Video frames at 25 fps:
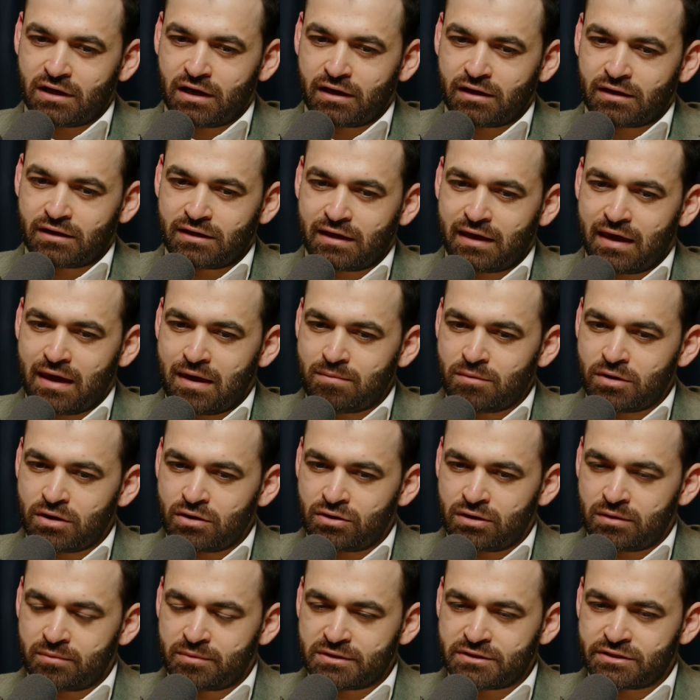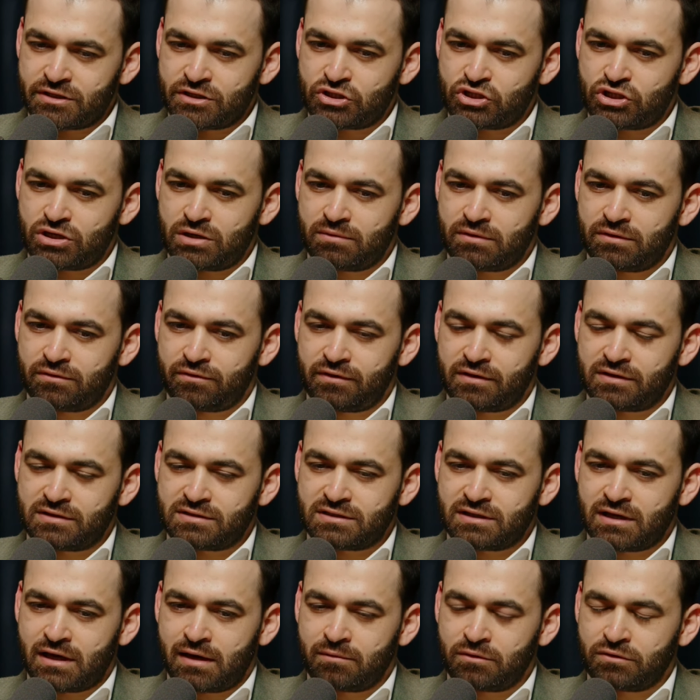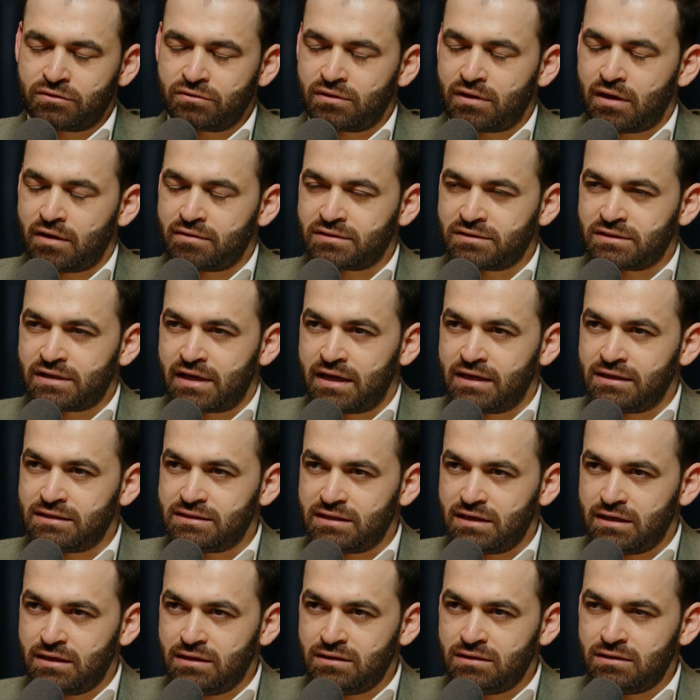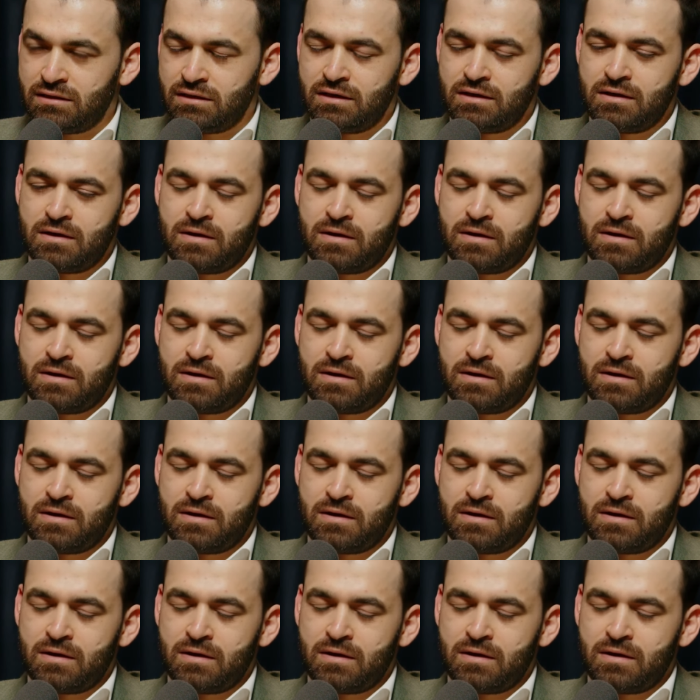I came here on a business trip the first time in 2018,